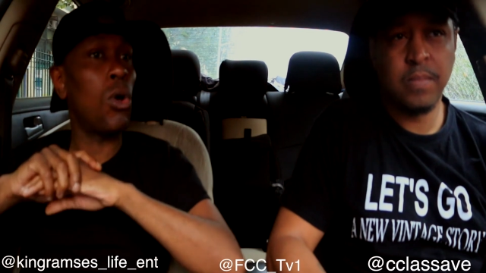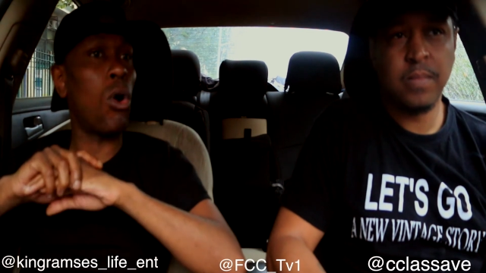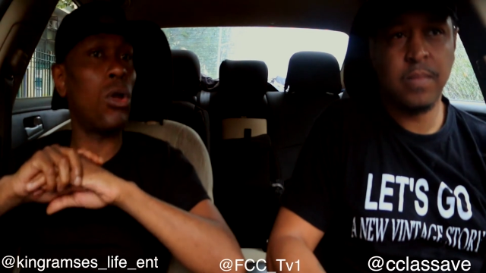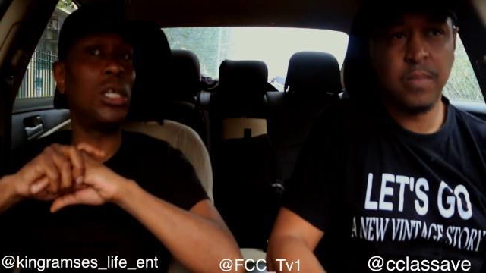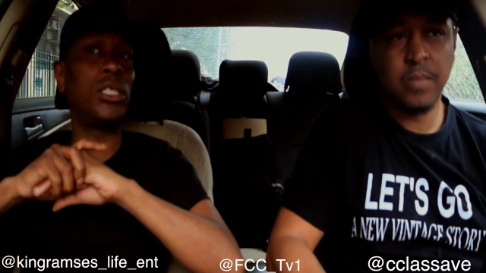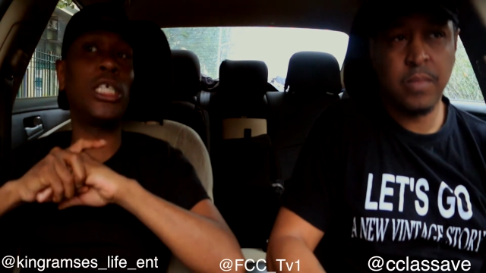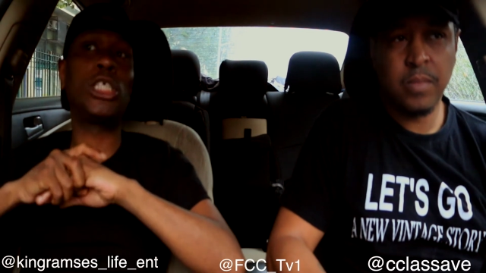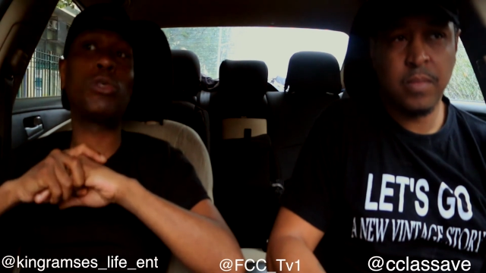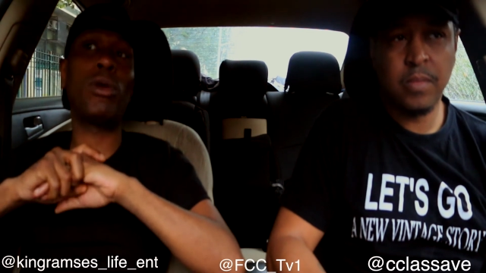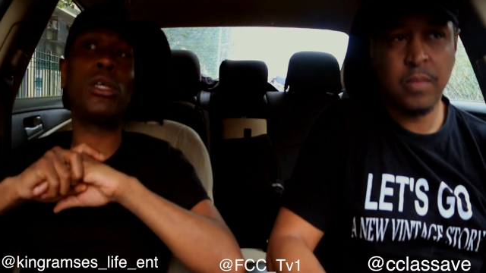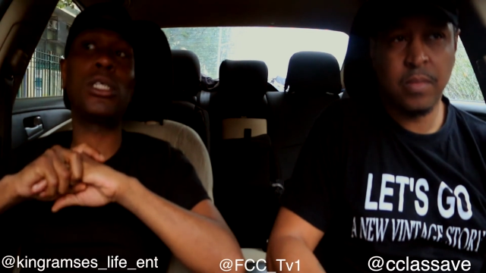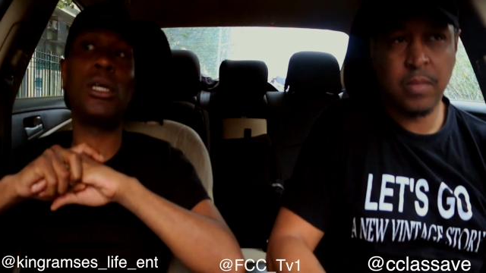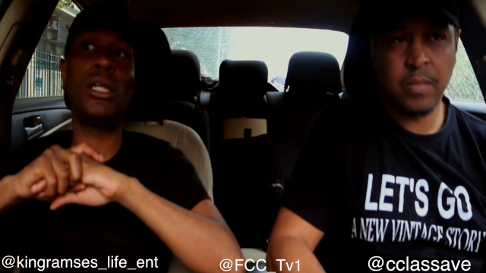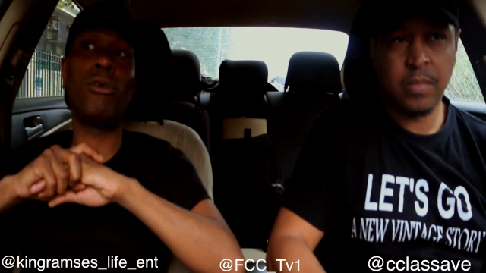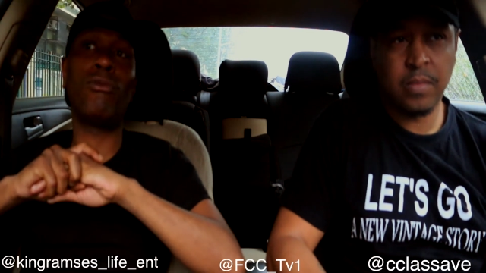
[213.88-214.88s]
Speaker 1: on the
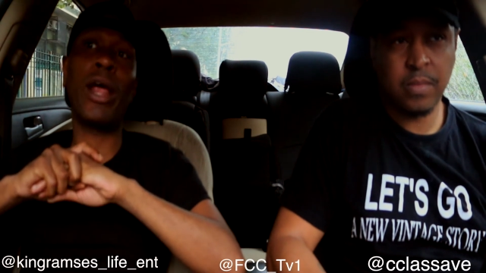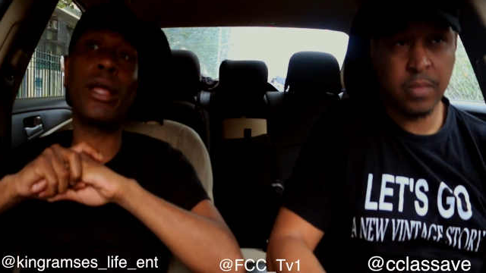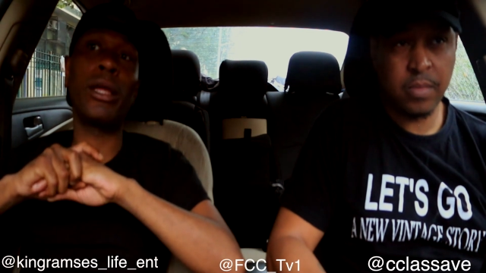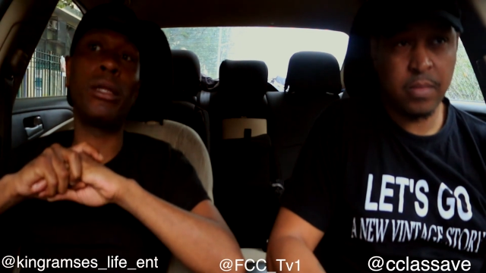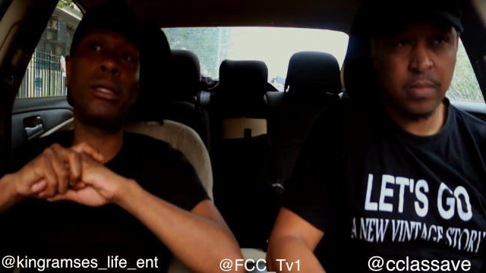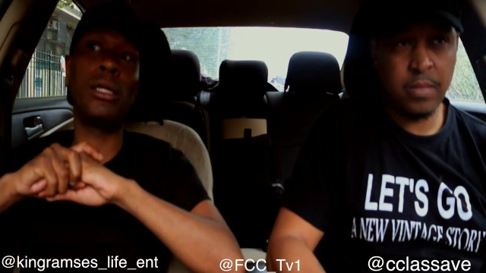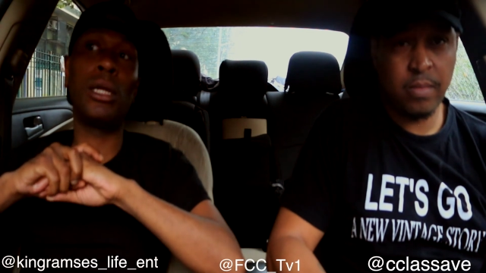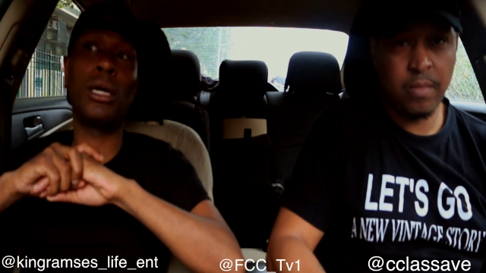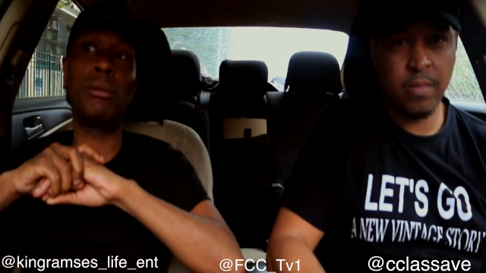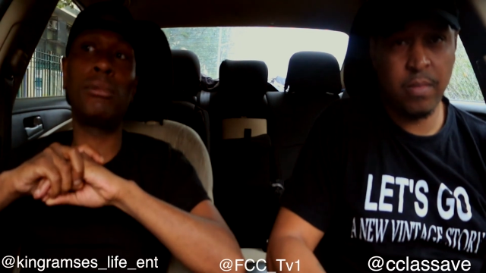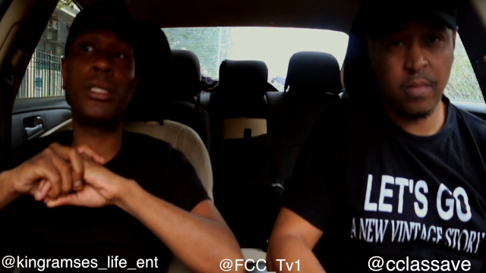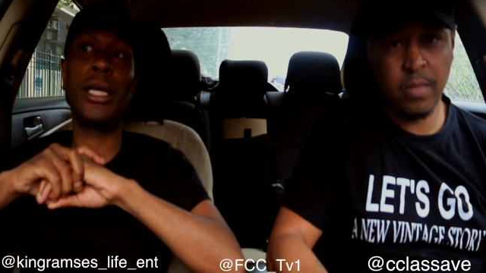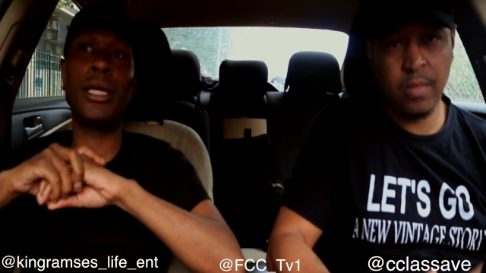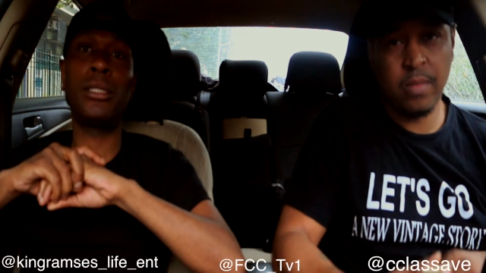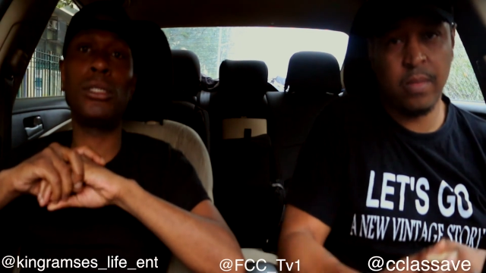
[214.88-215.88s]
situation of the record, you know what I'm
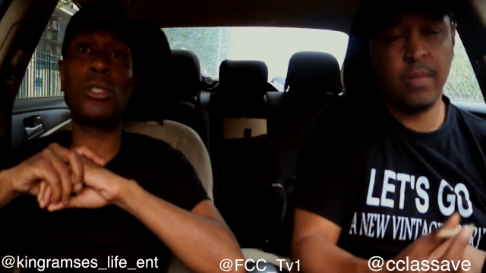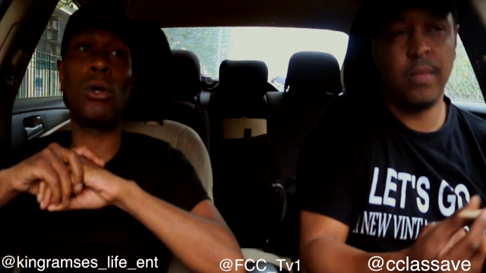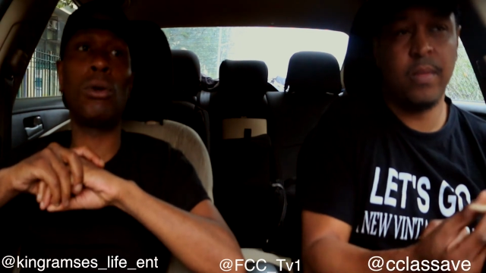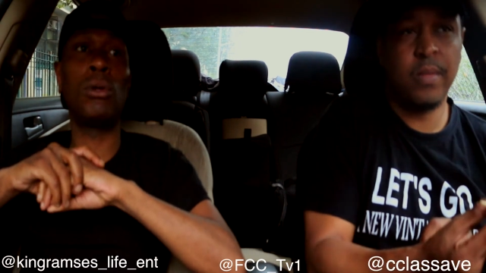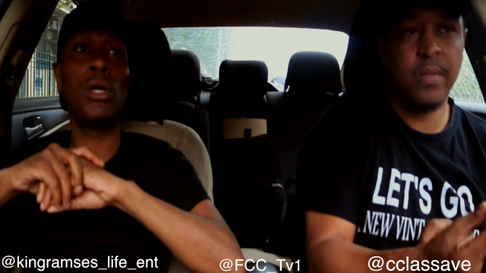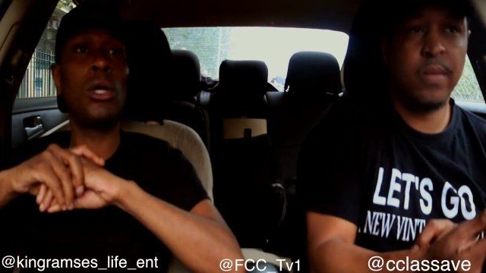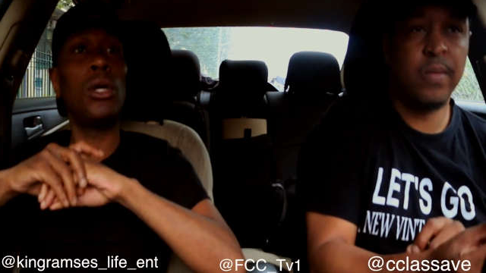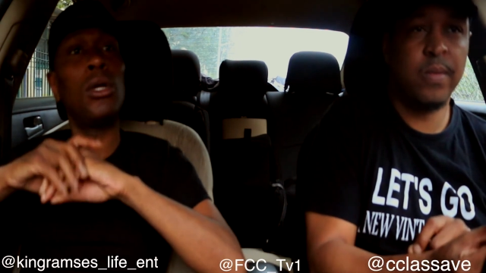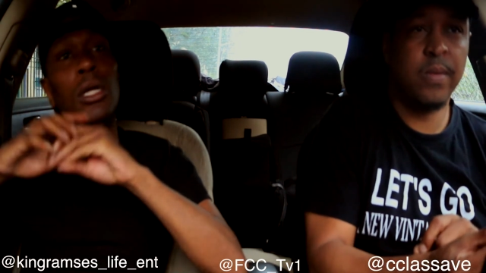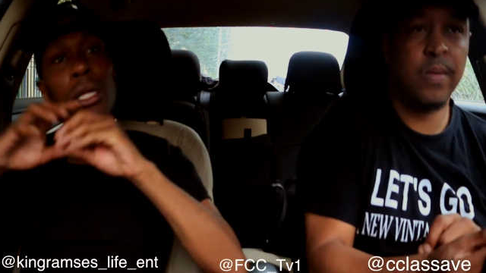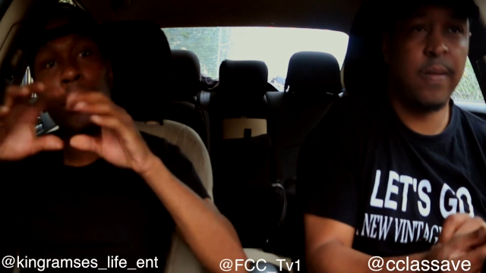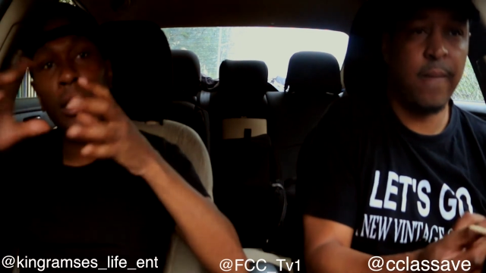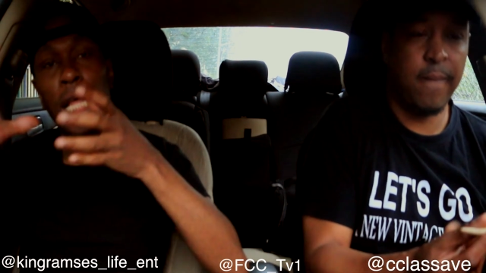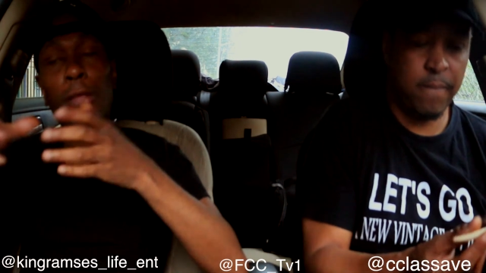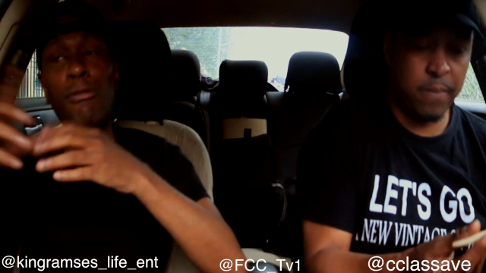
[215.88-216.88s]
saying? So
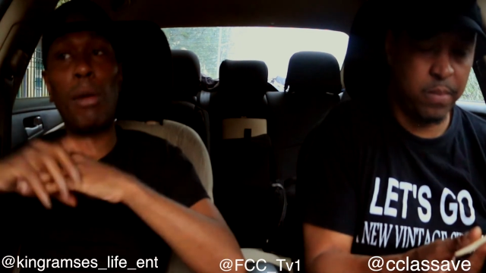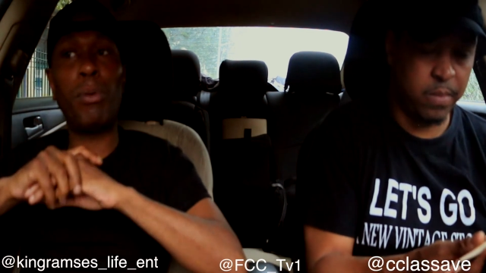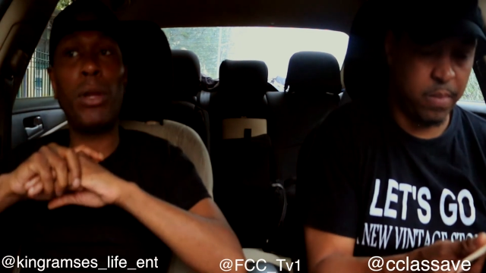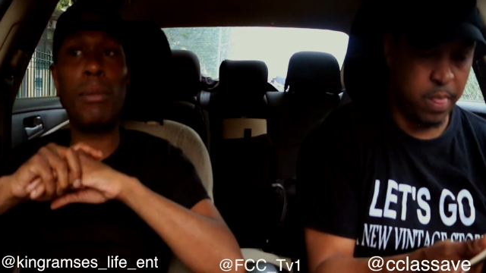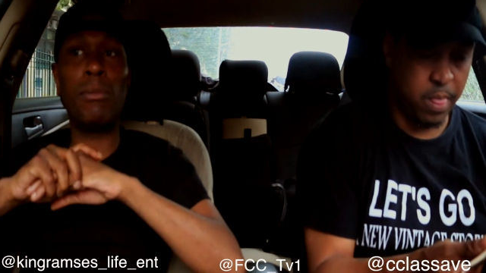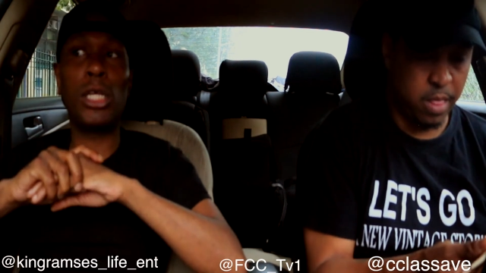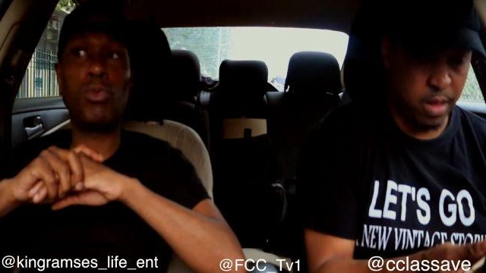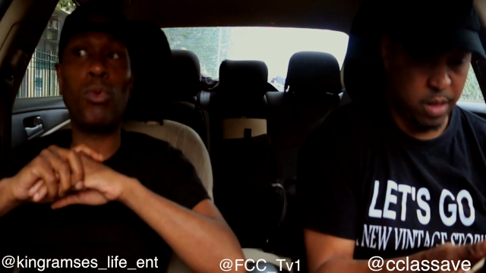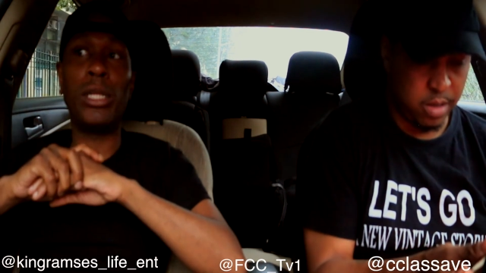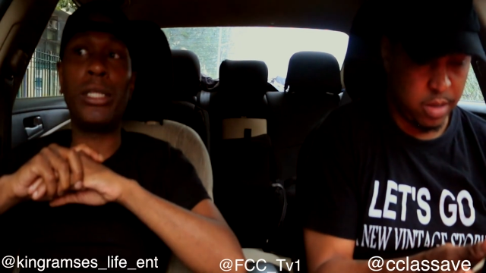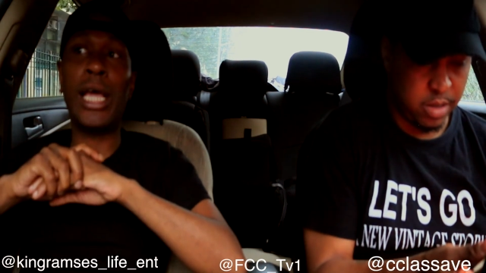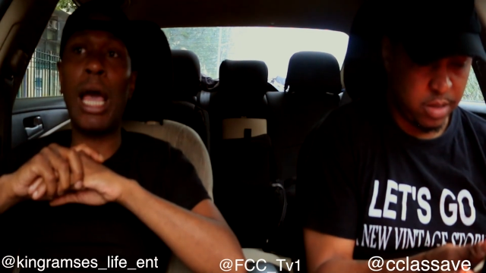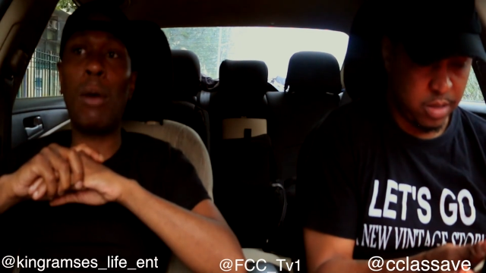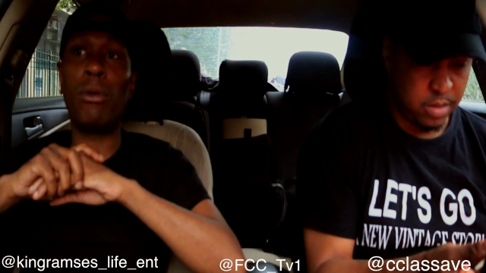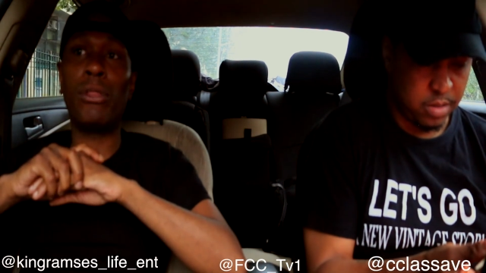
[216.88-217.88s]
that's what pretty much went
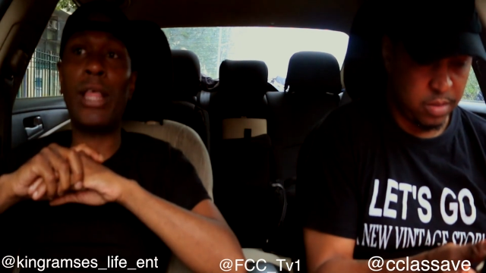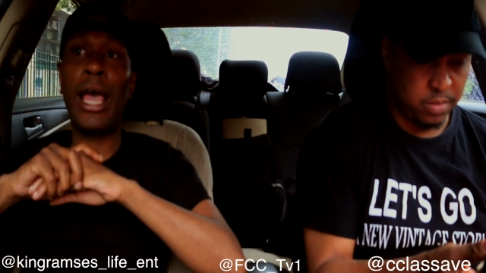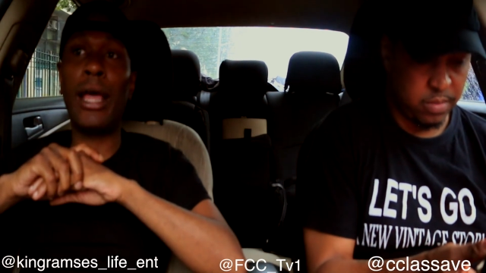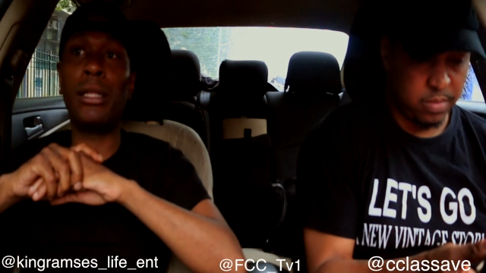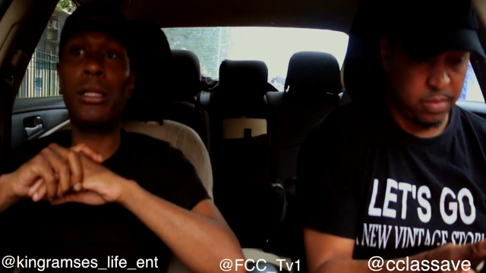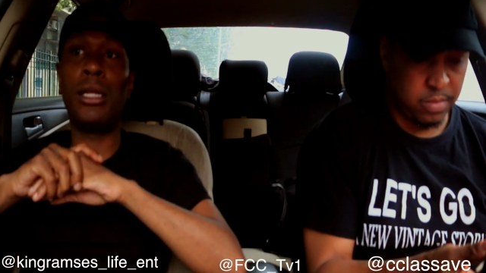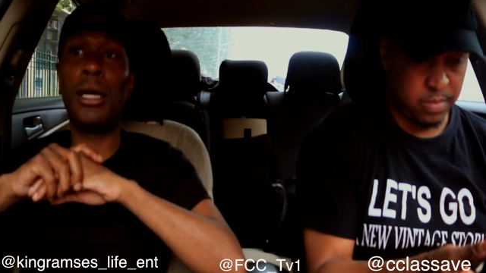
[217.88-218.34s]
down with that.